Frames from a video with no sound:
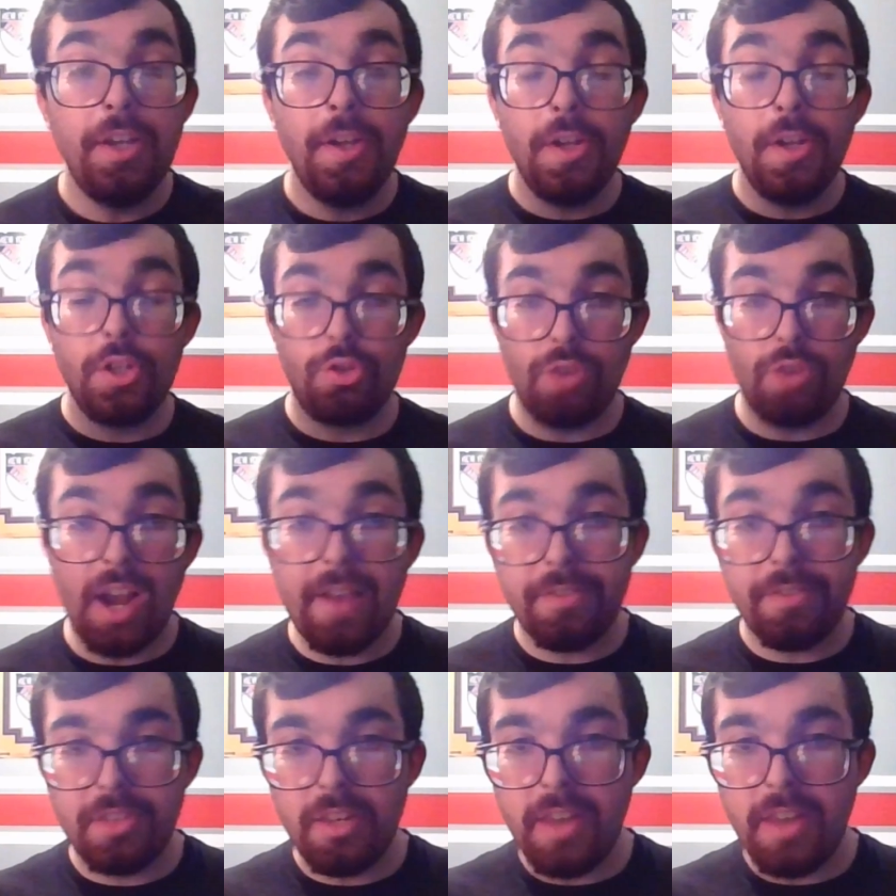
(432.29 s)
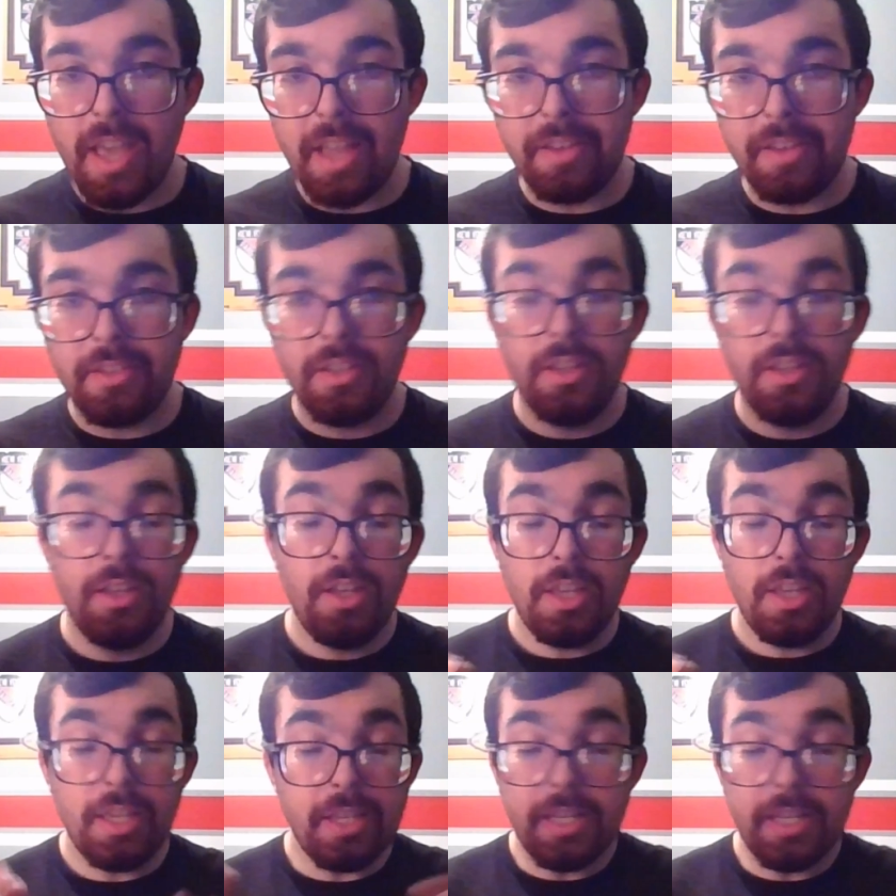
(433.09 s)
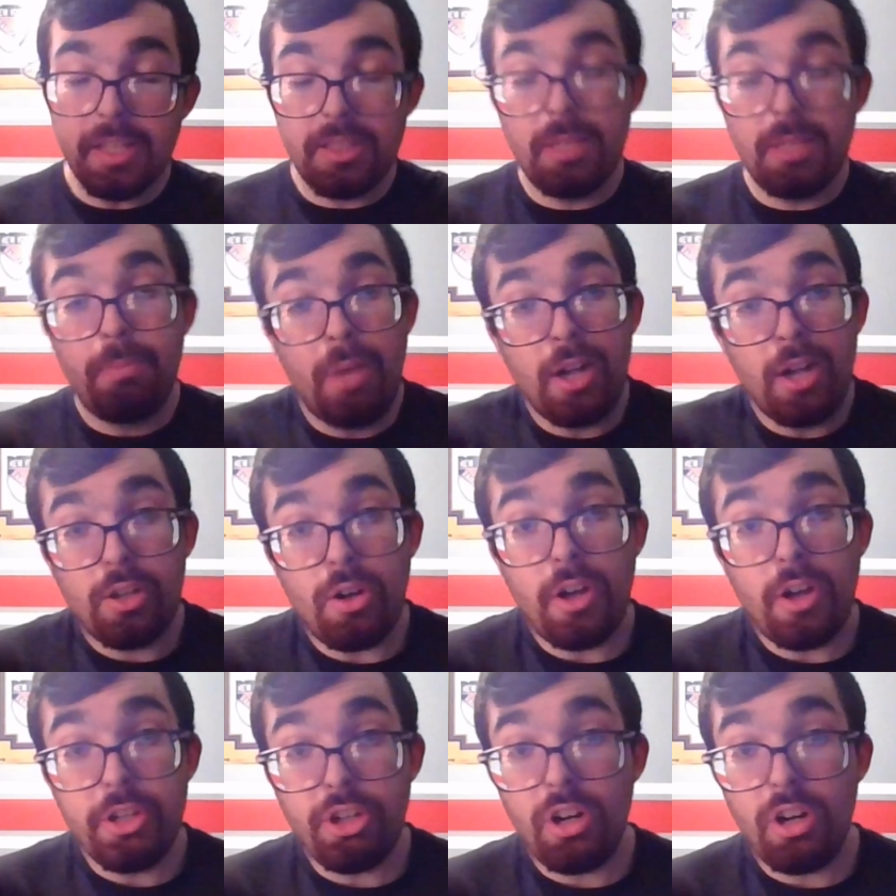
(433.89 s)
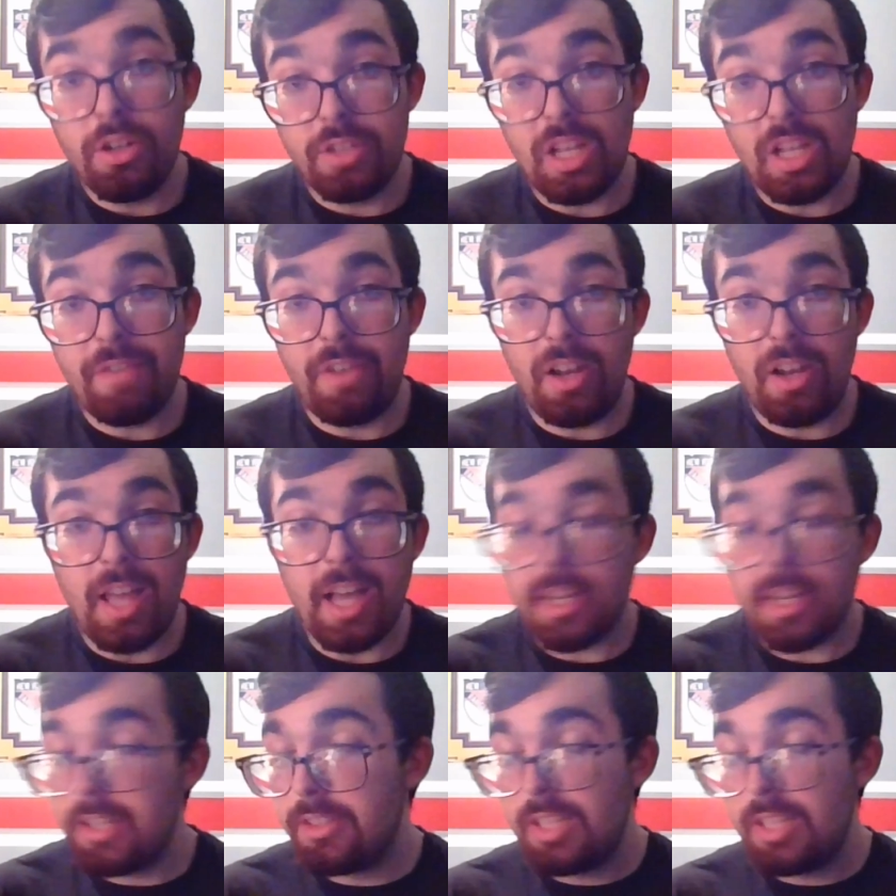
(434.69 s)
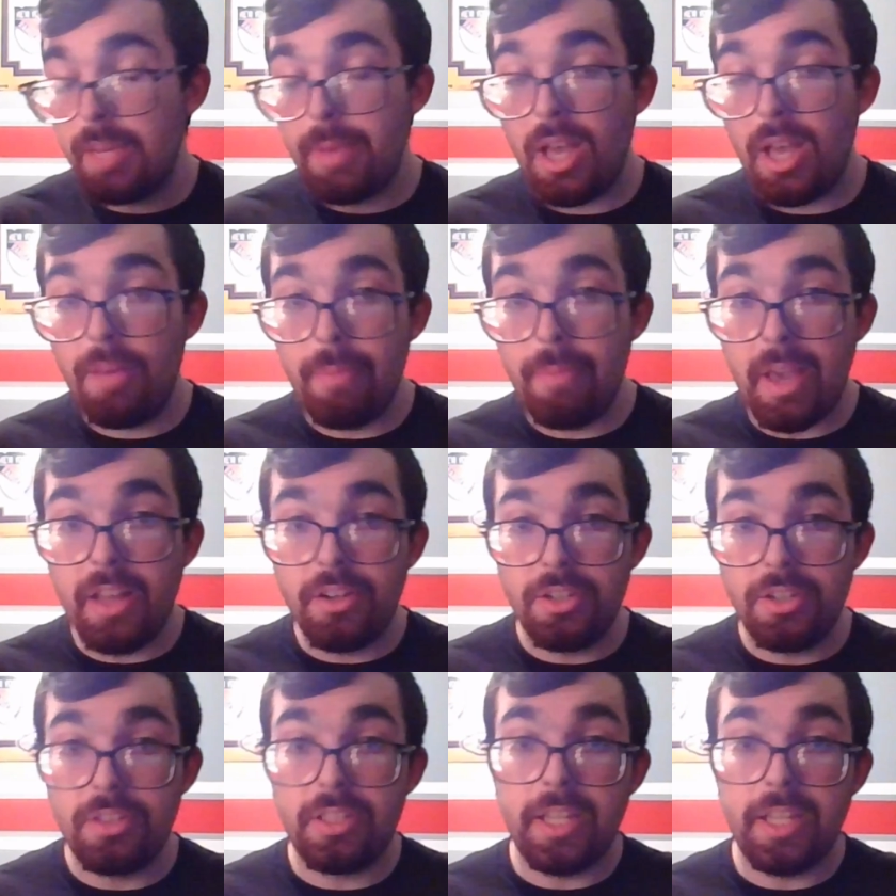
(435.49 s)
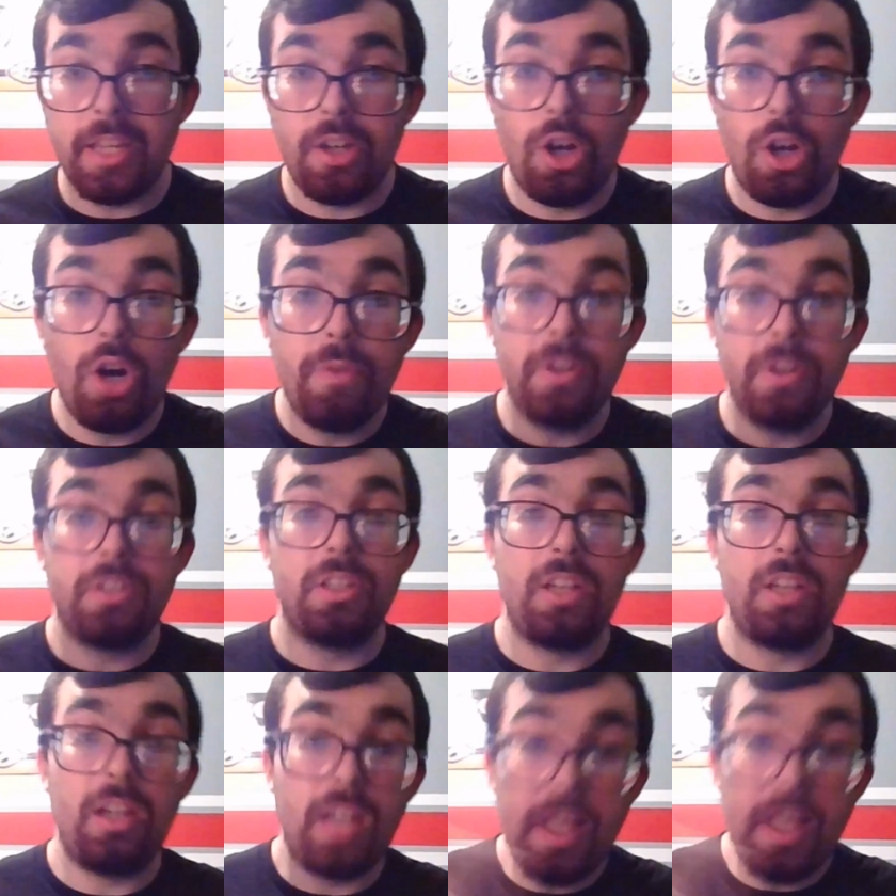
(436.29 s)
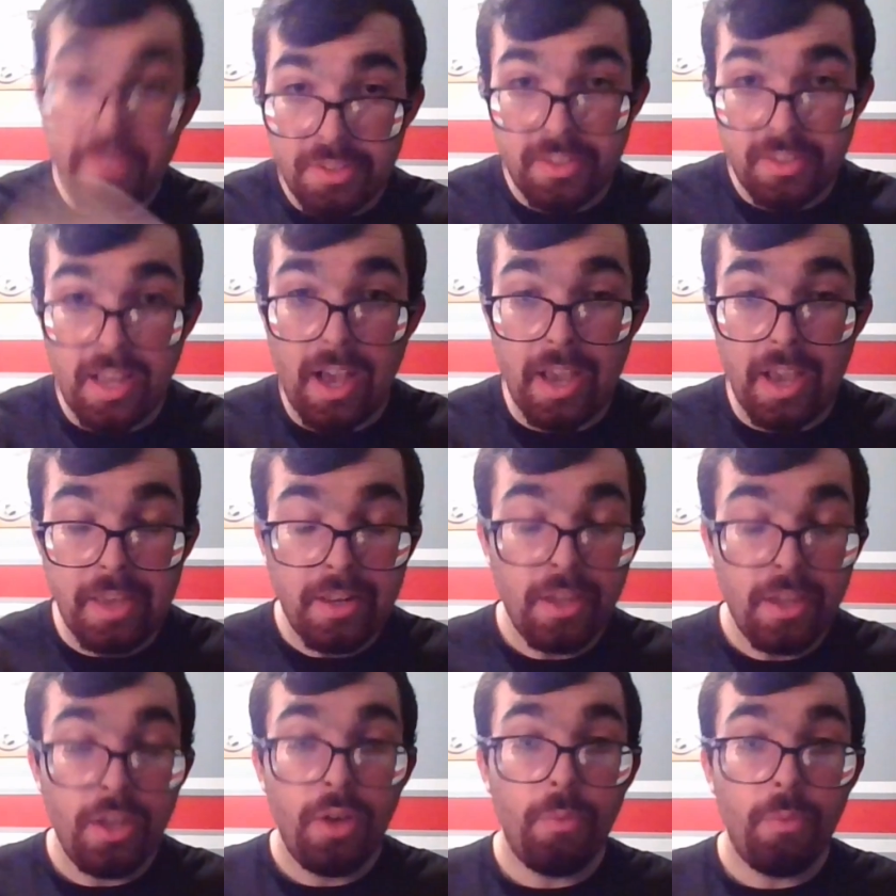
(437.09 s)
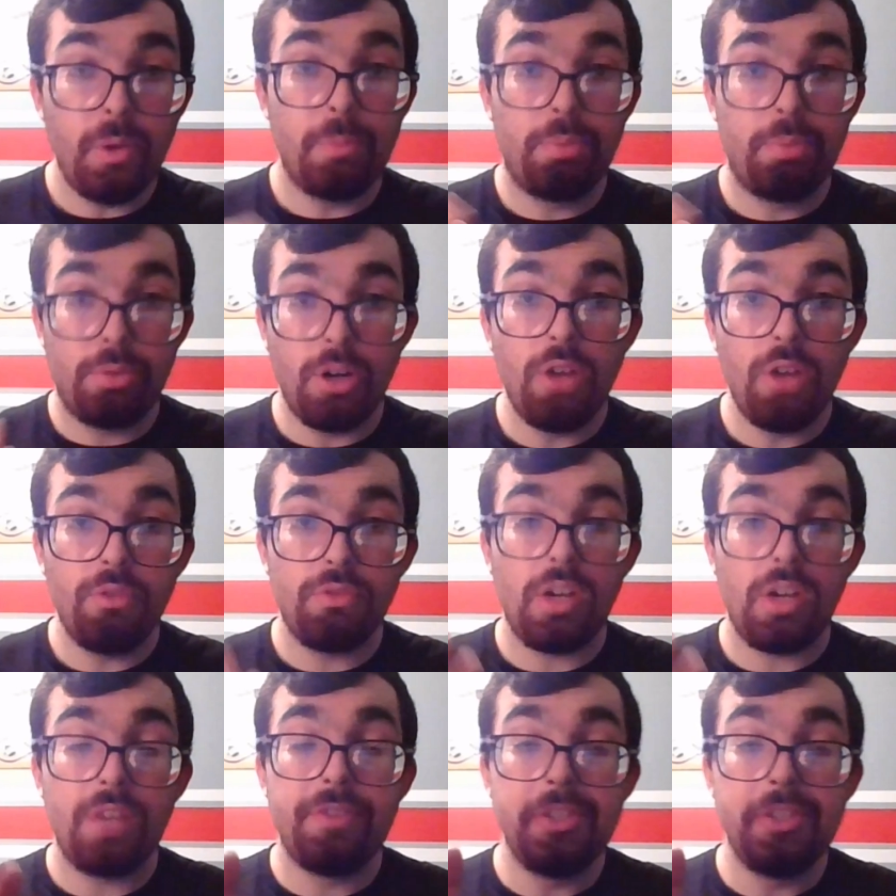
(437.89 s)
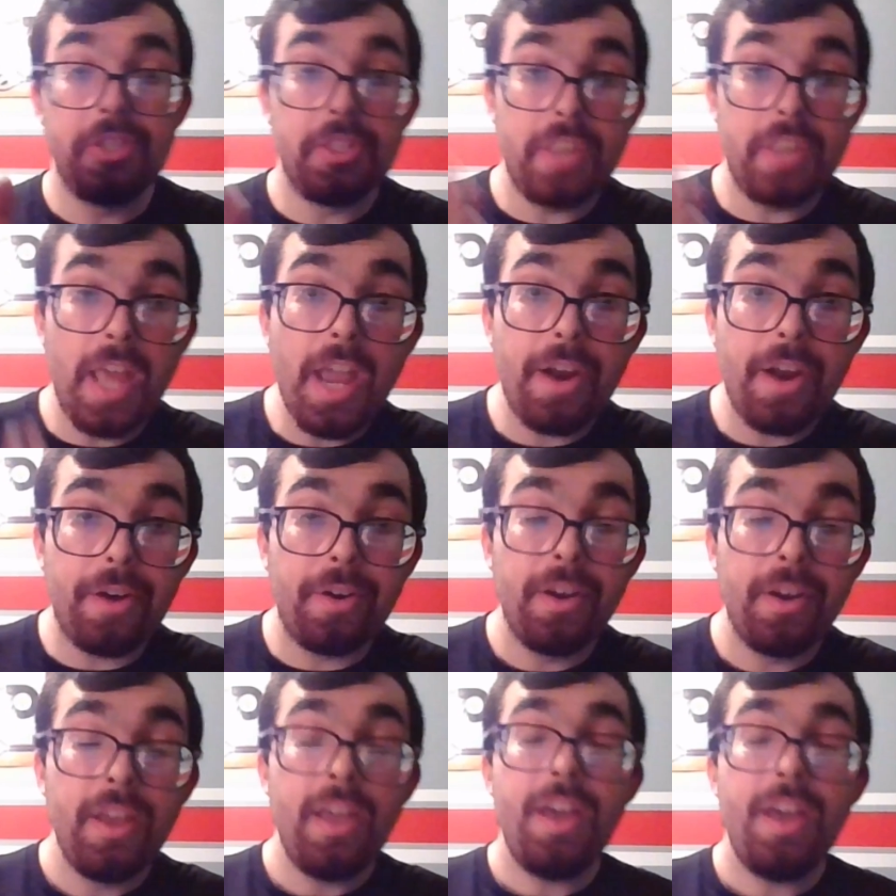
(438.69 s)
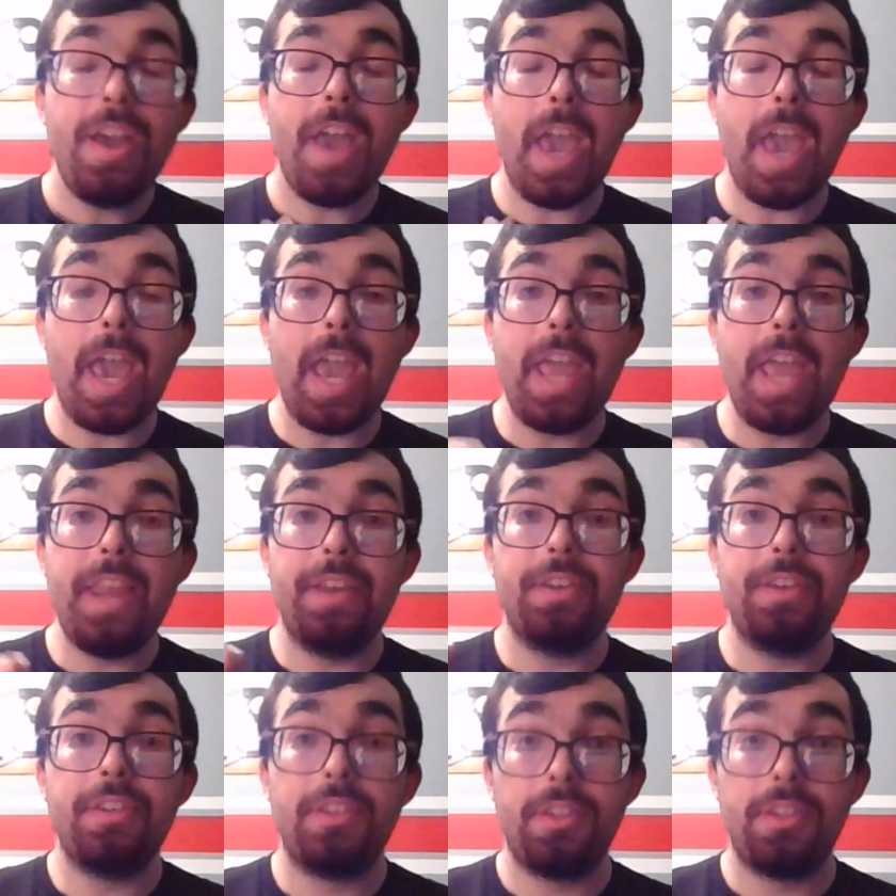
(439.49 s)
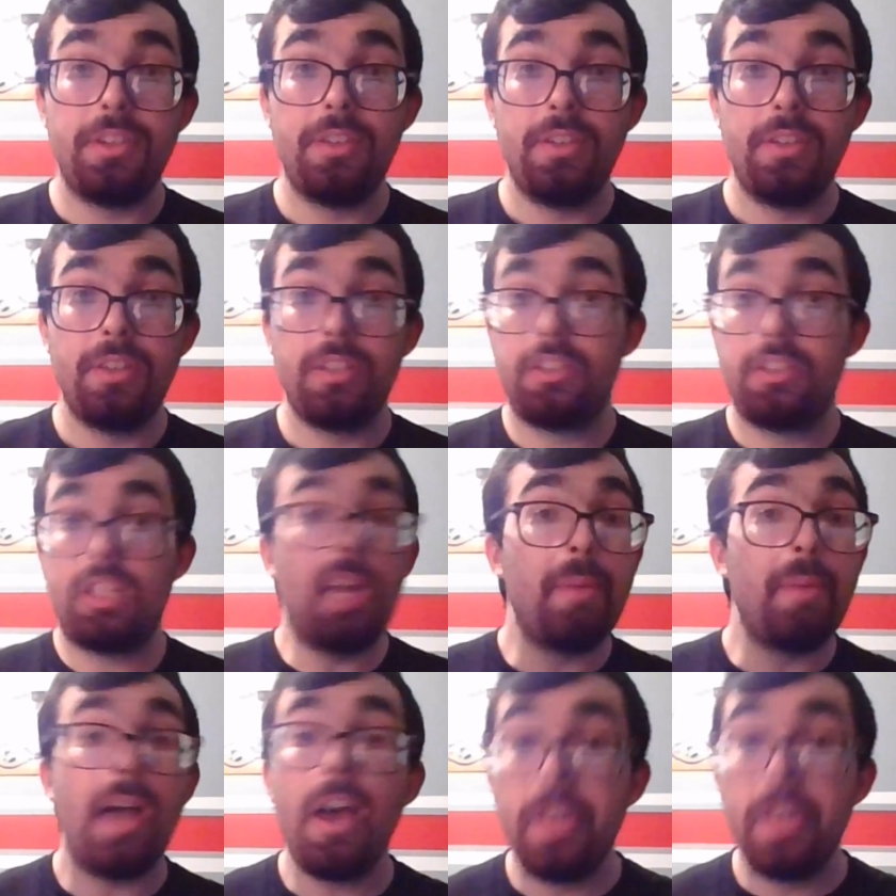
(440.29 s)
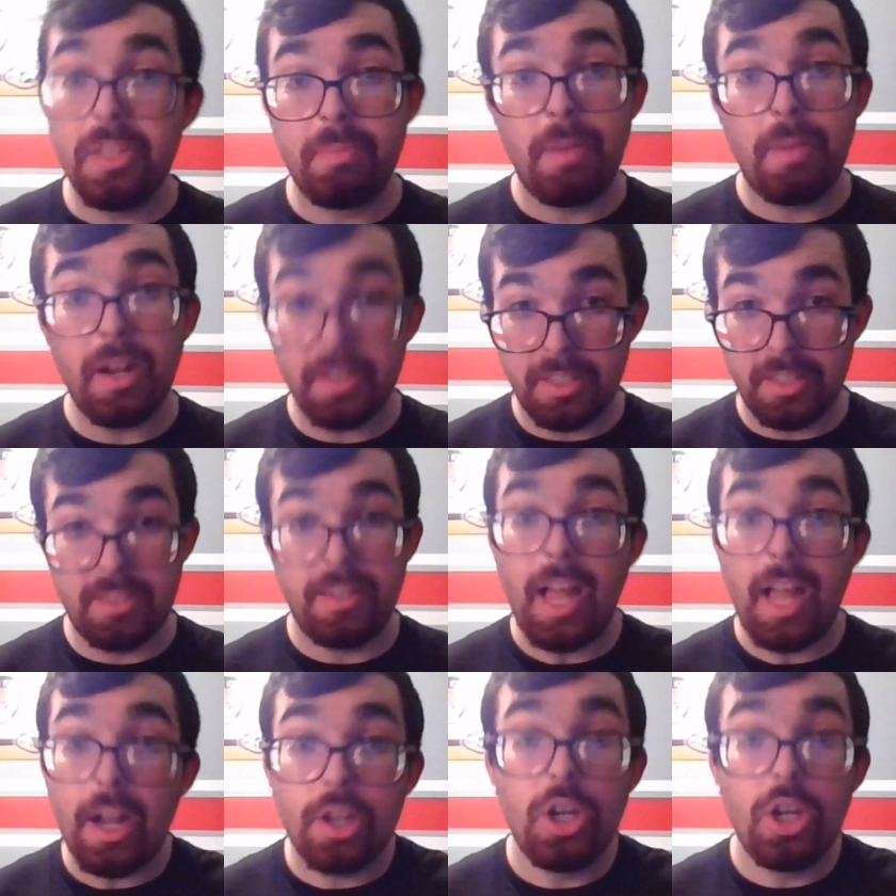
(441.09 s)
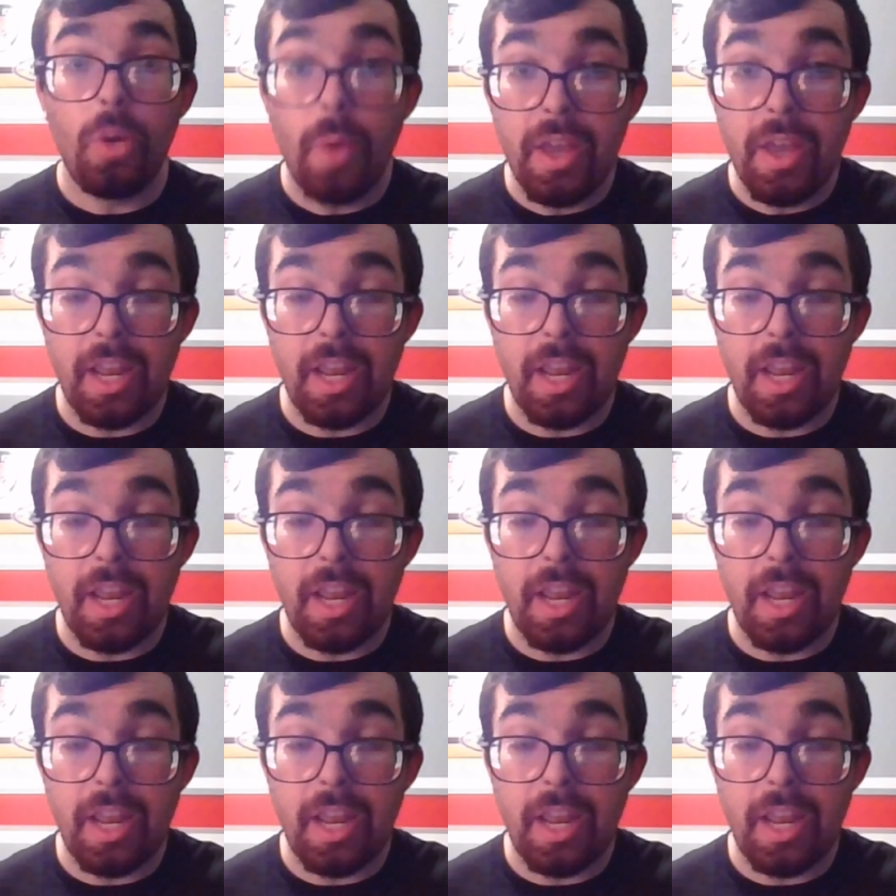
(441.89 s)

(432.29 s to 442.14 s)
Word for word: Drives the net he gets the puck on yards off the lack and somehow manages to get it over to the left side where Provorov is there, and somehow this puck does not go in.